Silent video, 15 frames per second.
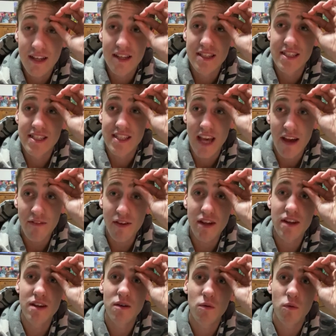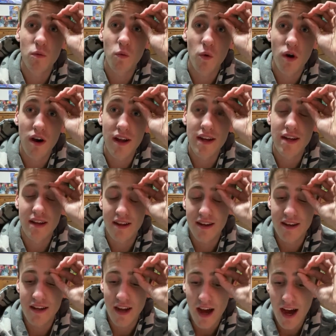seven one
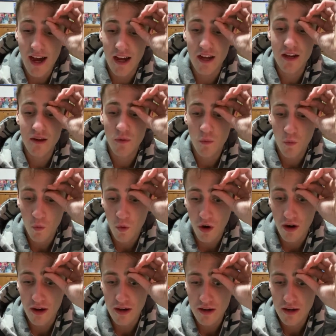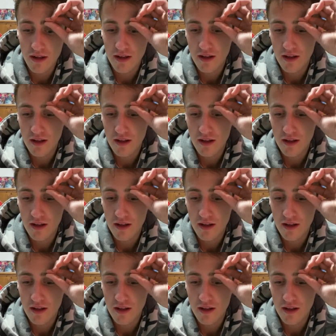nine one